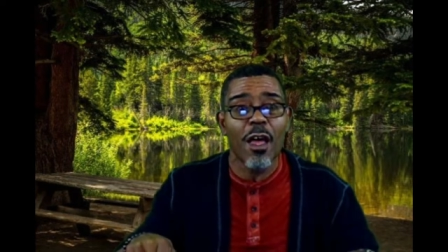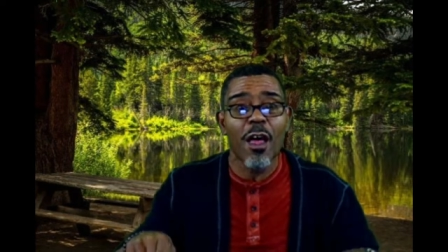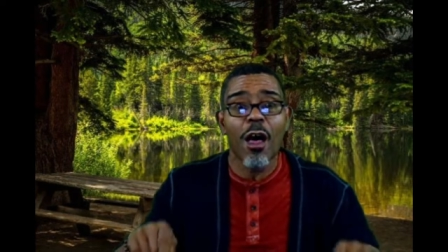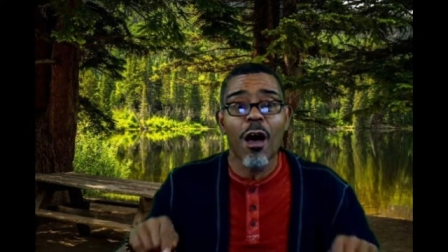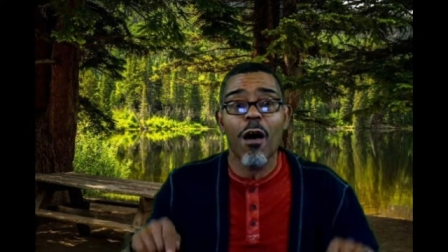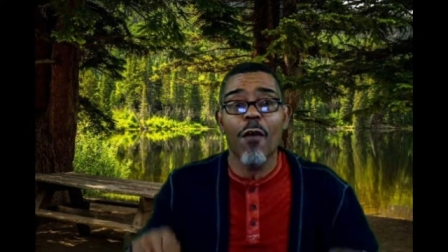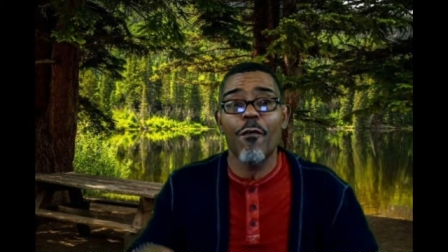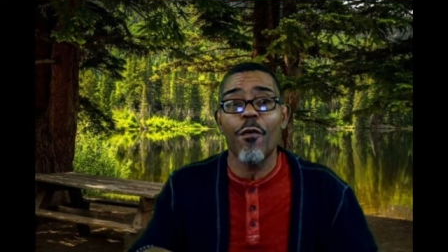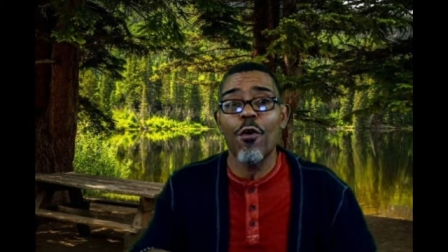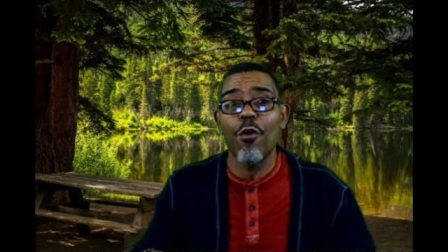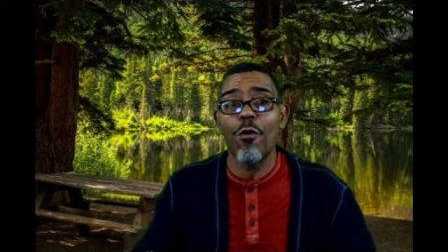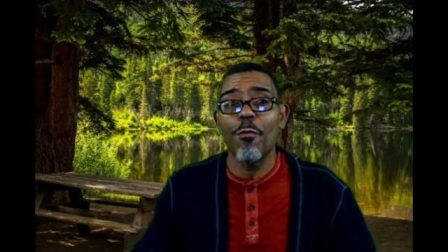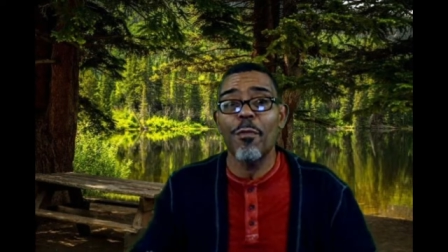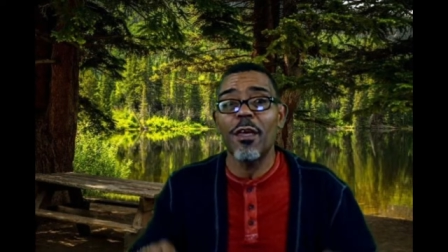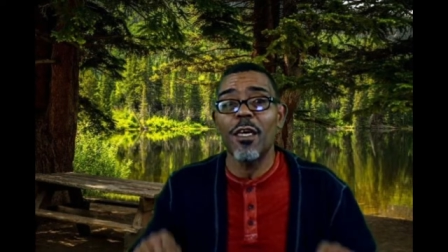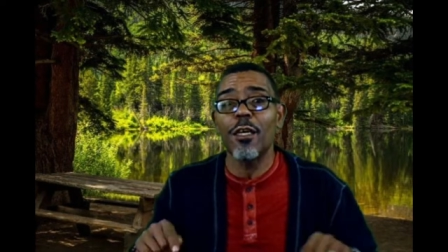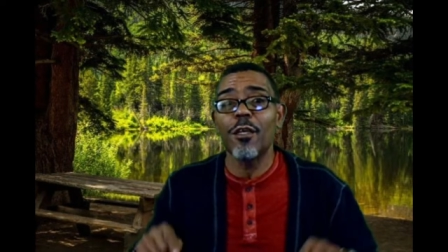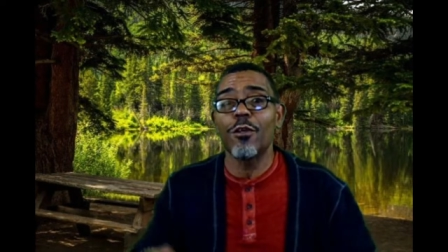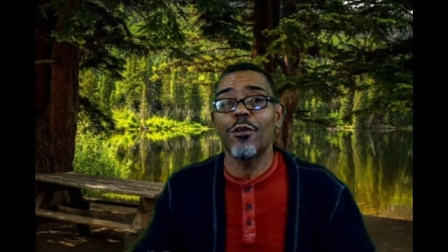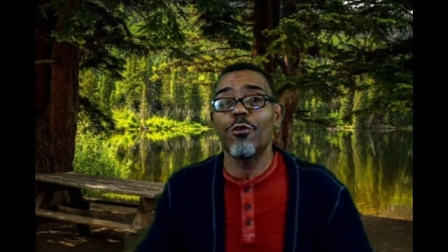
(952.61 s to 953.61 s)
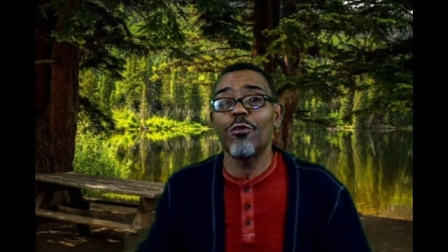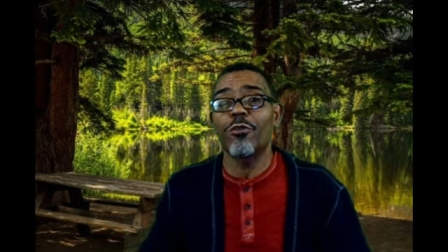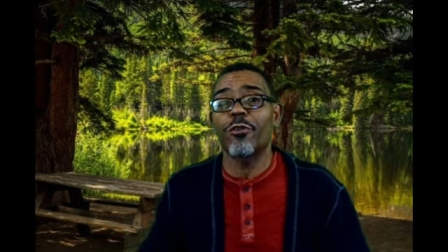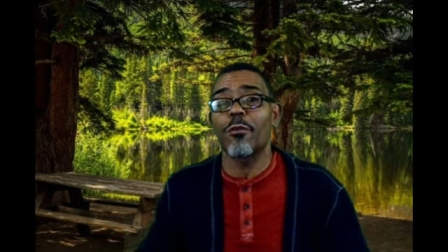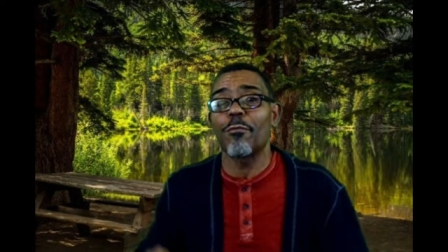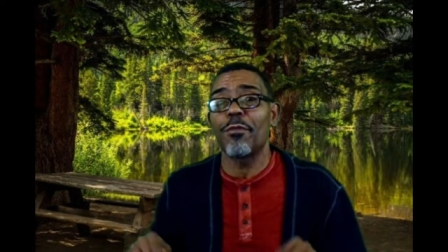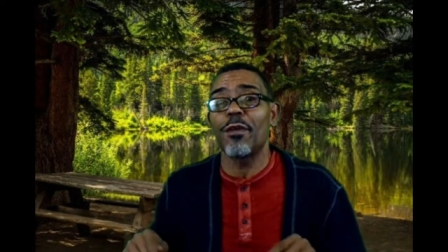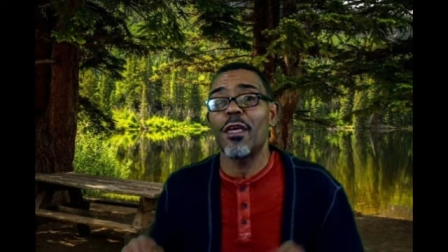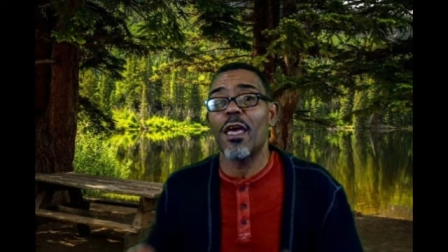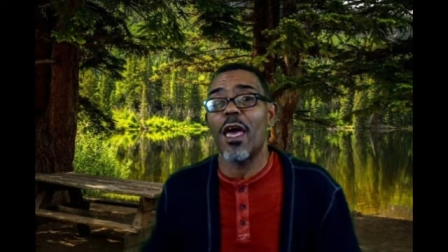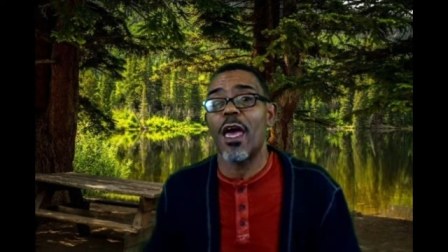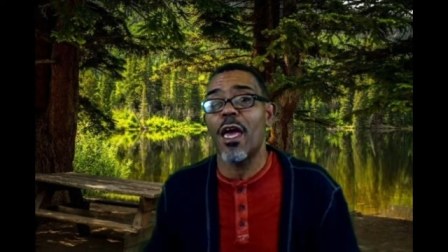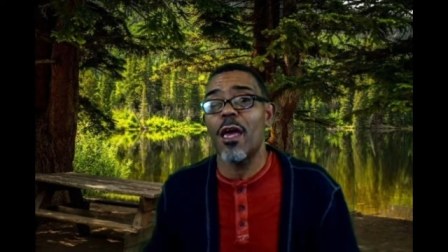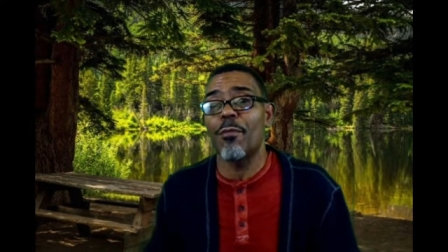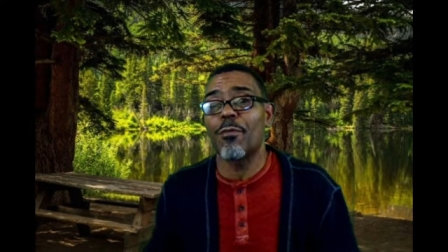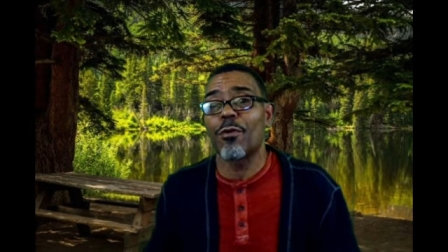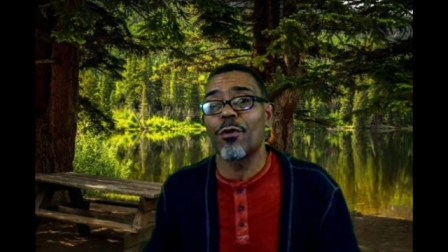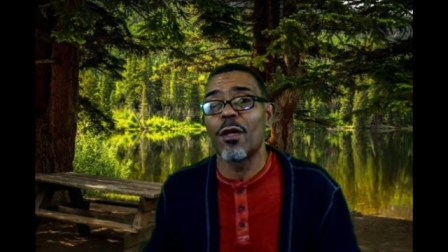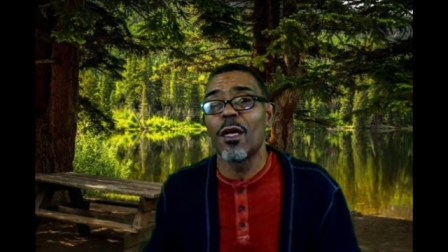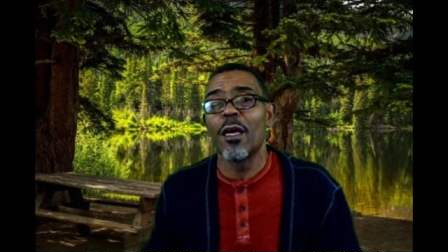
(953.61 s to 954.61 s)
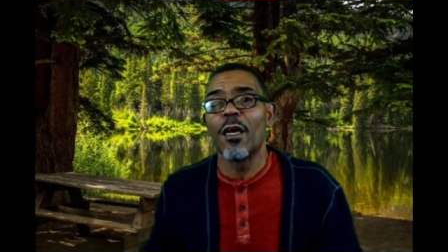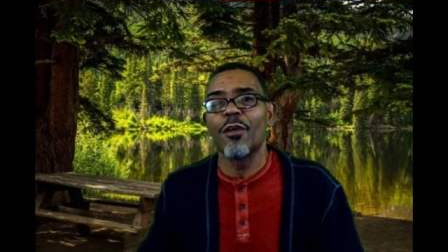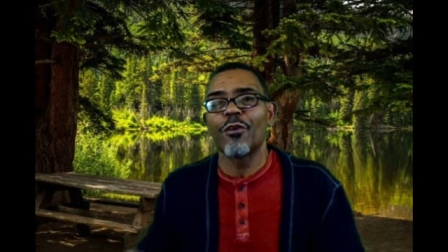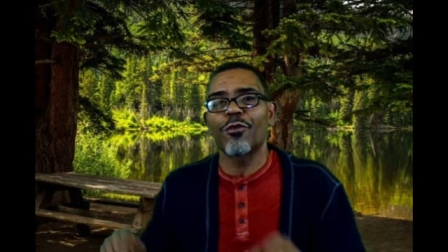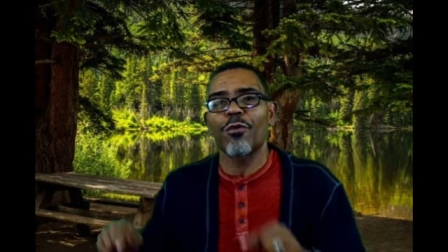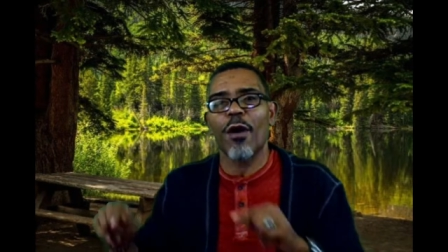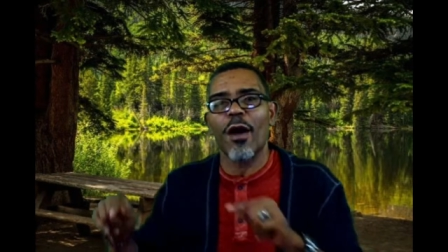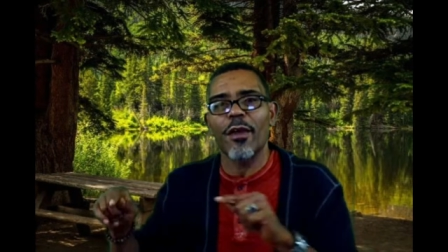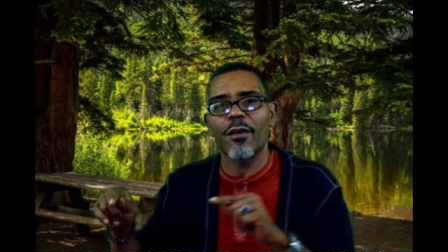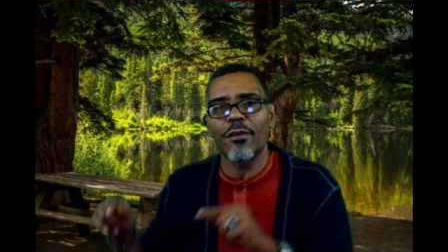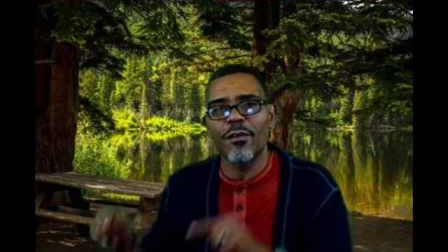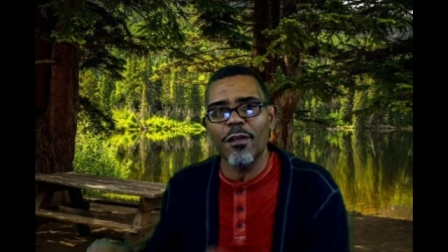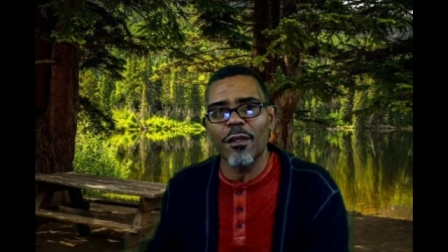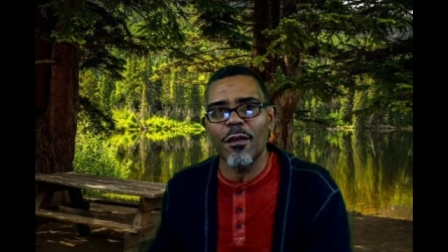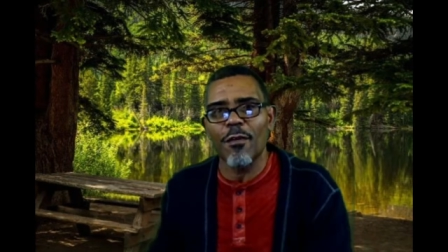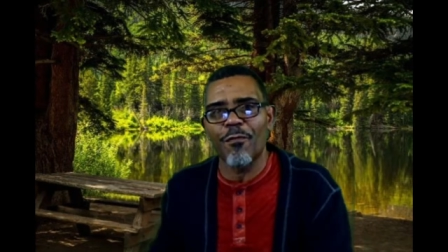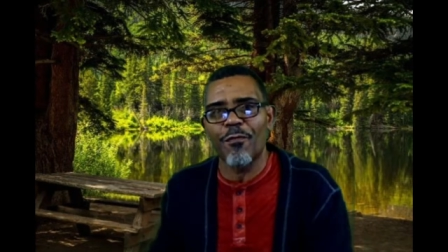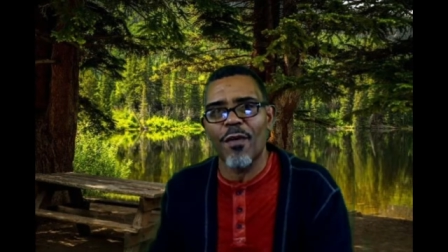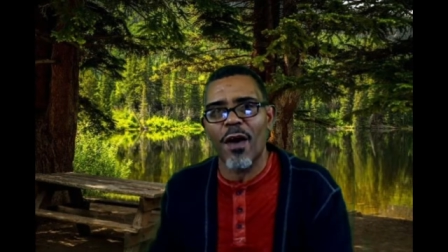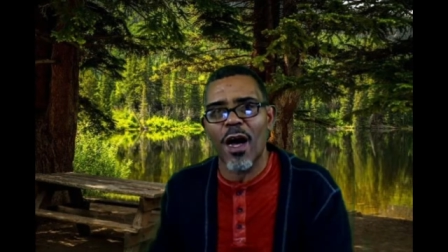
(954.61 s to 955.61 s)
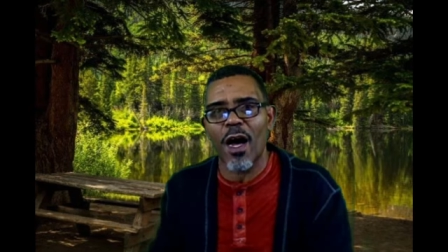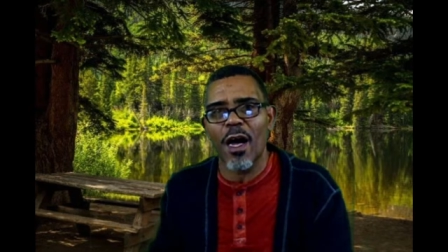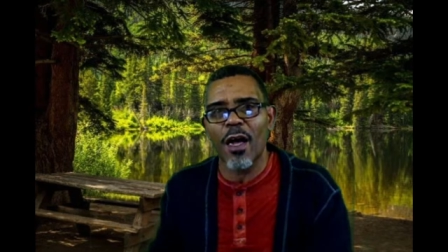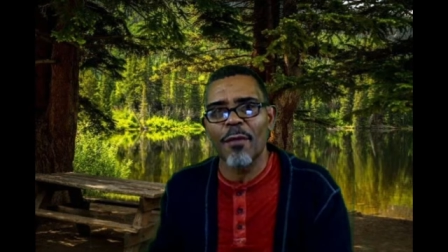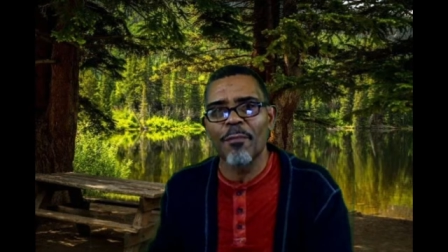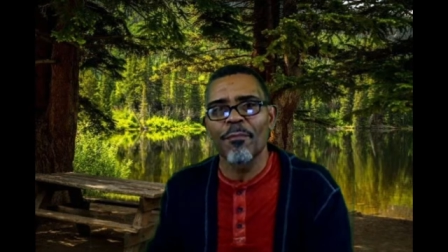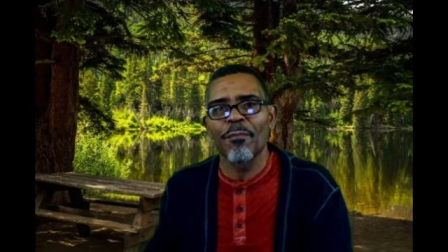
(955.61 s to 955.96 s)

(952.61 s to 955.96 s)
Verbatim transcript: of whom he used to be able to identify